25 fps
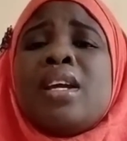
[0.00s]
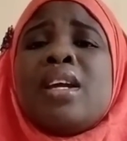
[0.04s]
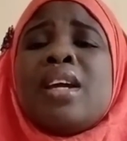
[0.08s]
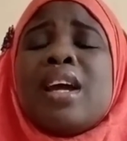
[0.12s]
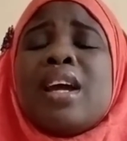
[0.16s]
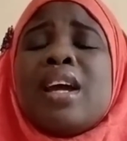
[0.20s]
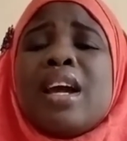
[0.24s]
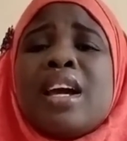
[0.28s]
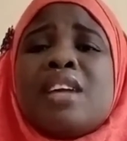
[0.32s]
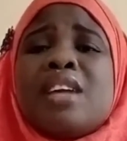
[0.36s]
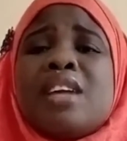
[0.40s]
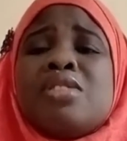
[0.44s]

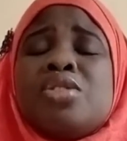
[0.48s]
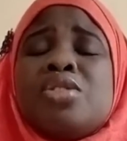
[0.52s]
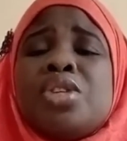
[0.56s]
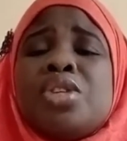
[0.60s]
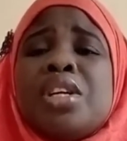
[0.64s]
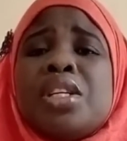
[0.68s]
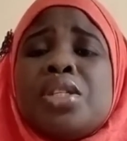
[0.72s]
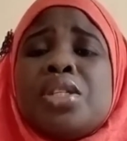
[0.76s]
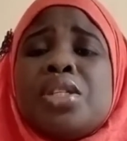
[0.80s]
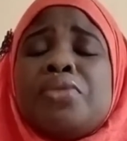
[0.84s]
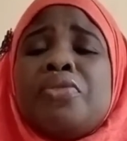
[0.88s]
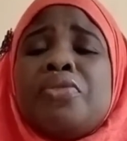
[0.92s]

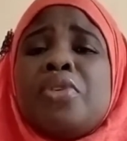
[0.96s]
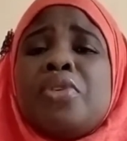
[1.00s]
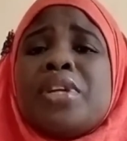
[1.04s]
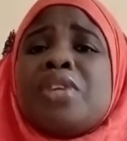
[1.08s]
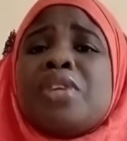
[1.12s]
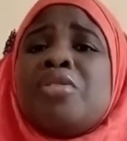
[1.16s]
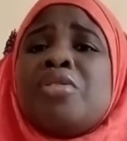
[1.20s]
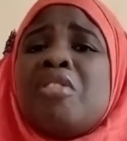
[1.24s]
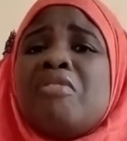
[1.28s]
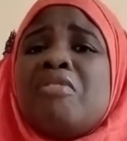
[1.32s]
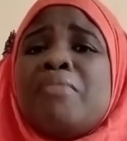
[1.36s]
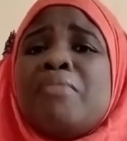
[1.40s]
exchange for the
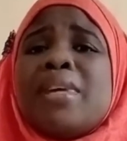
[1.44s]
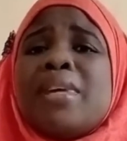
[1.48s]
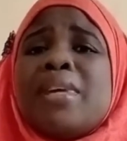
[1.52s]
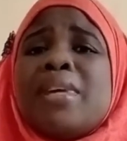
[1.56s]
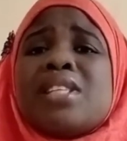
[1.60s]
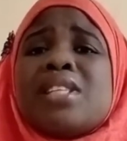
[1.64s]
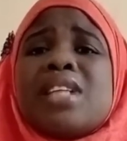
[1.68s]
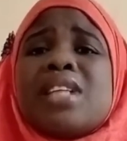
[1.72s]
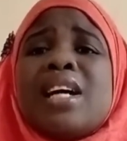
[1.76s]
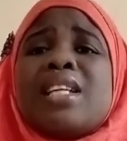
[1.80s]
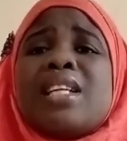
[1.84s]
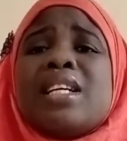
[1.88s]

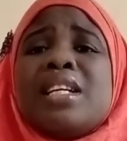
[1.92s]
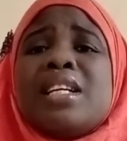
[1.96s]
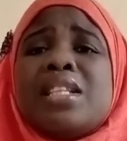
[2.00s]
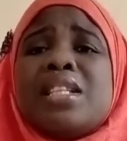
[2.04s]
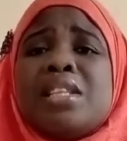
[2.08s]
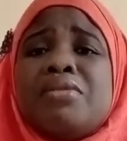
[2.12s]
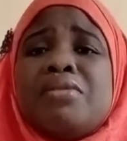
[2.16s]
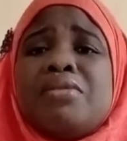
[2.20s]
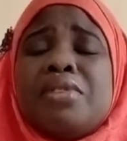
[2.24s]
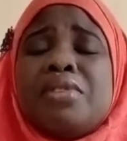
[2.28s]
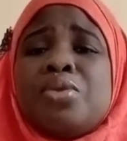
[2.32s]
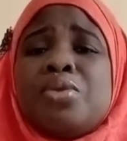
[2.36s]
government and
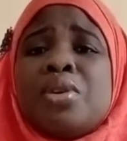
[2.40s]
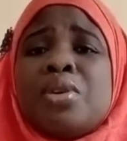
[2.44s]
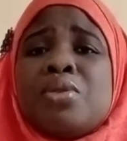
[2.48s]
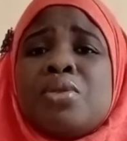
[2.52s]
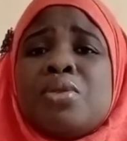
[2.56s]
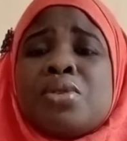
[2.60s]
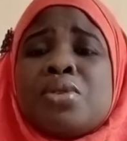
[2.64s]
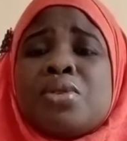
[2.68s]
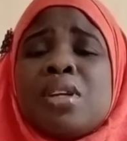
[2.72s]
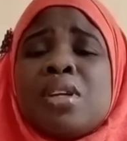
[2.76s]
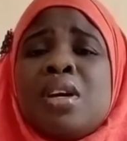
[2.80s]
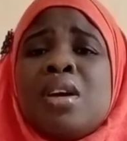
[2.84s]

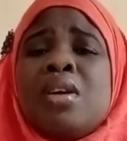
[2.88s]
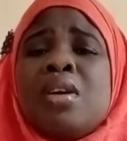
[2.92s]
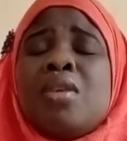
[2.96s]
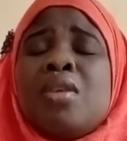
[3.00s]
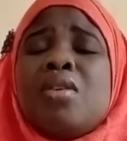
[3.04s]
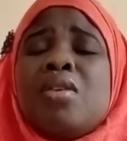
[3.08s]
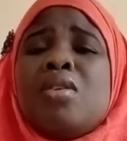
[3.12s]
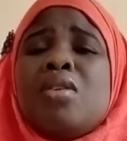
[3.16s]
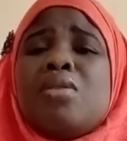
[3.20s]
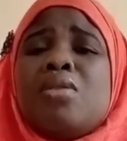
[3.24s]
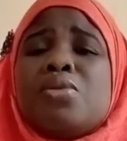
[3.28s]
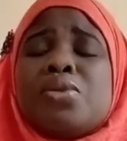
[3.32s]
individuals.
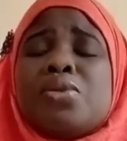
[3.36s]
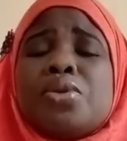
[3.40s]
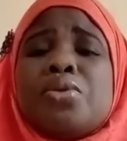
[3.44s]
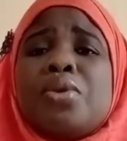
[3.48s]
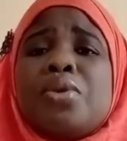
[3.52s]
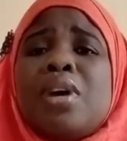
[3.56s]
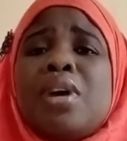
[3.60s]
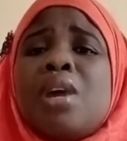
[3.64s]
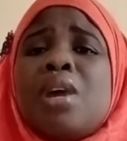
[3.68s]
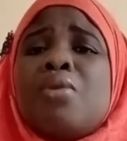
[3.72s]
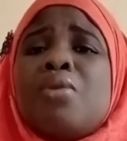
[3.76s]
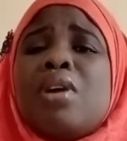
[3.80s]
Also,
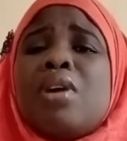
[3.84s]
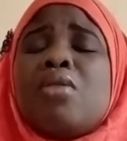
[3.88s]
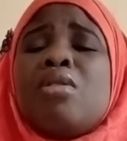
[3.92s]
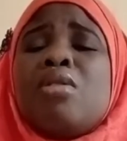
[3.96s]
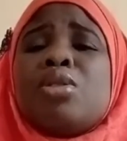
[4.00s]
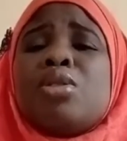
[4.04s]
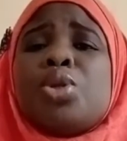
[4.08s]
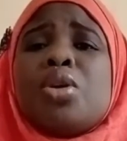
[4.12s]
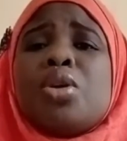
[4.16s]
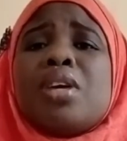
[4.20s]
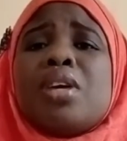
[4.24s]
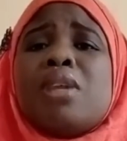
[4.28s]

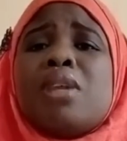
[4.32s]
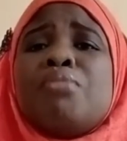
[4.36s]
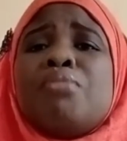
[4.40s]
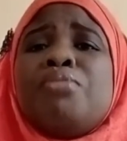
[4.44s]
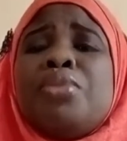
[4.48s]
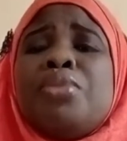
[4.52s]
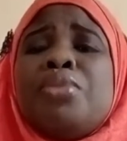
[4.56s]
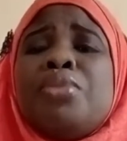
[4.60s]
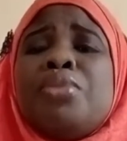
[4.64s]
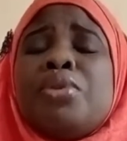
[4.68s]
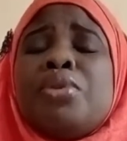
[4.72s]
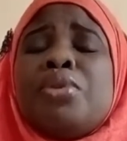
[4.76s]
aquaculture can
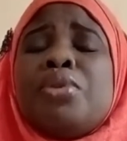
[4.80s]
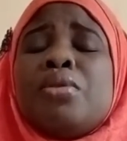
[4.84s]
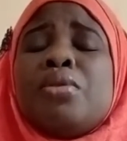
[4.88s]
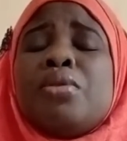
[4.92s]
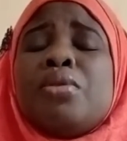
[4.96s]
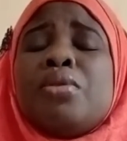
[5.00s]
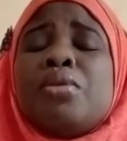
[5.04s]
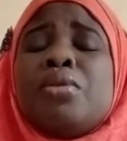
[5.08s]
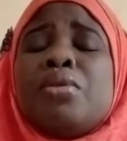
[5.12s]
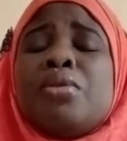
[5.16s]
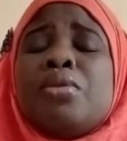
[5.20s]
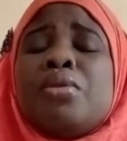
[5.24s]

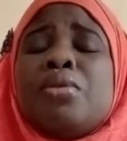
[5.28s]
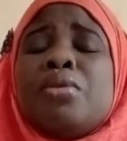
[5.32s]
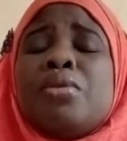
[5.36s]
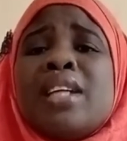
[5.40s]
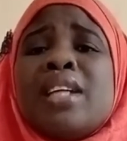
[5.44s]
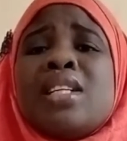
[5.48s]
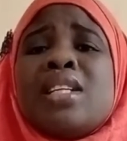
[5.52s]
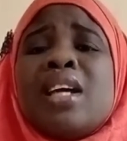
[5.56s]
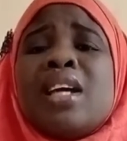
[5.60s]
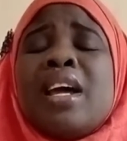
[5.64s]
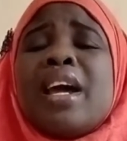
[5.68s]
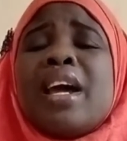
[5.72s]

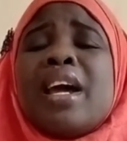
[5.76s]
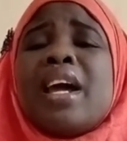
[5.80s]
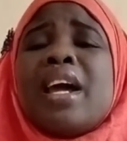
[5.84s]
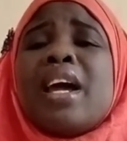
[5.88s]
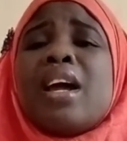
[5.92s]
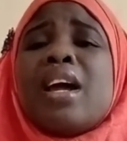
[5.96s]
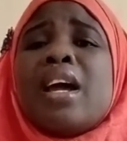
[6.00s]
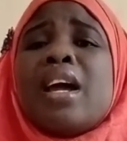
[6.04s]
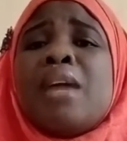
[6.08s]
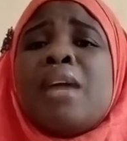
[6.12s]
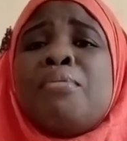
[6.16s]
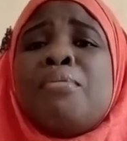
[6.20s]
provide
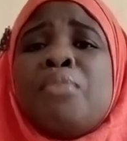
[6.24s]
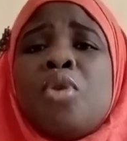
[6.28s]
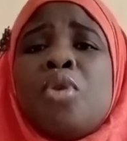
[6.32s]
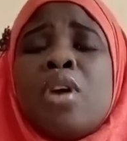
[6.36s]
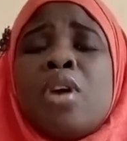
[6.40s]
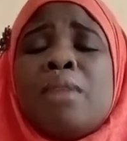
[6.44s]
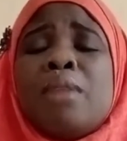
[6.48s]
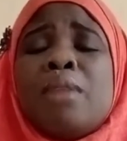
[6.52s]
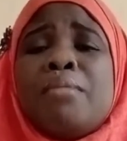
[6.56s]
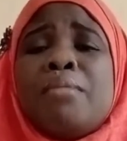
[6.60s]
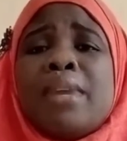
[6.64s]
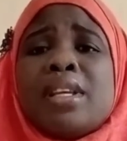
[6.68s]

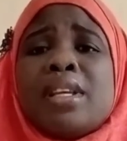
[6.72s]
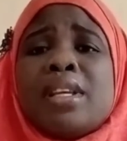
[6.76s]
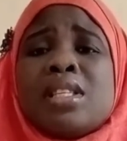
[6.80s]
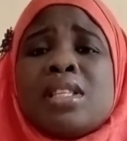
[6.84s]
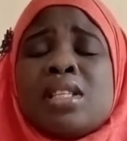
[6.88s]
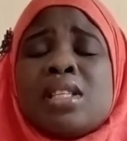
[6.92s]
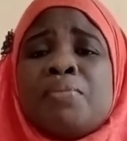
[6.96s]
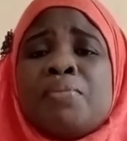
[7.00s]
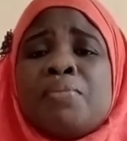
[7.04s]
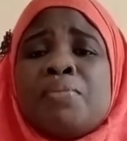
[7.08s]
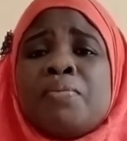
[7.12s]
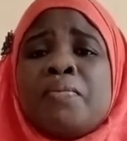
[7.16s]
employment
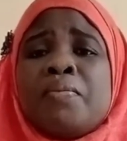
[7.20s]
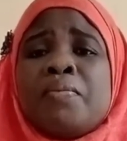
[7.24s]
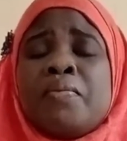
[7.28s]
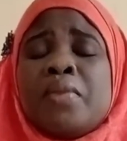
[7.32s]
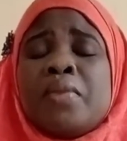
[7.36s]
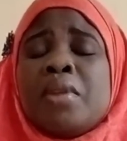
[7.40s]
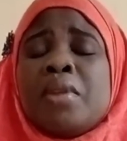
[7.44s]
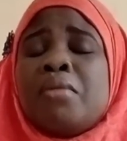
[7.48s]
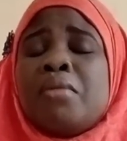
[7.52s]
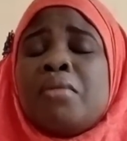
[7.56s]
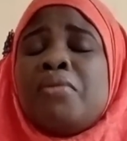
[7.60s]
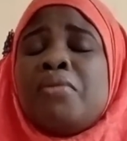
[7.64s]

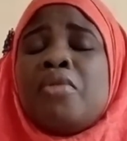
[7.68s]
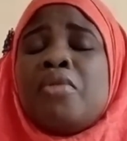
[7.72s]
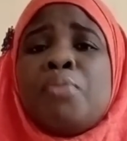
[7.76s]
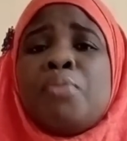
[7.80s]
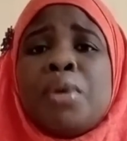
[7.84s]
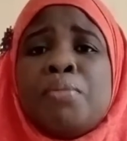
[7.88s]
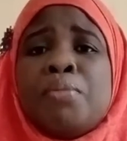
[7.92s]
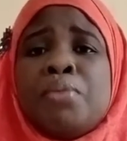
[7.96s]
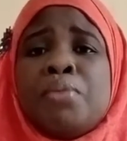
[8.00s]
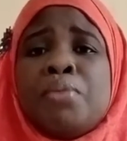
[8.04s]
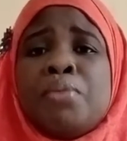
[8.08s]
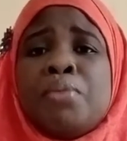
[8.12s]
for
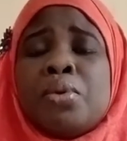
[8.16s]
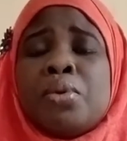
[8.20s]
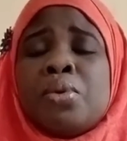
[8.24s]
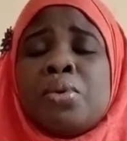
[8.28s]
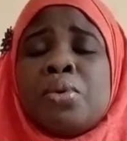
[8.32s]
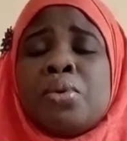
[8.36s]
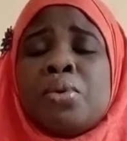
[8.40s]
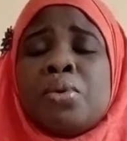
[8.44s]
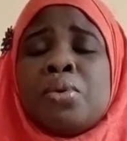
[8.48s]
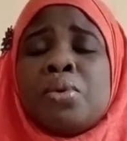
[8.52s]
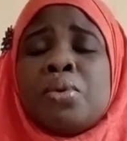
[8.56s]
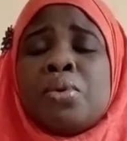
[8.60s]
people,
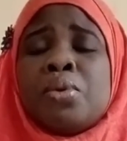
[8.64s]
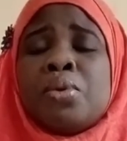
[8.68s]
hence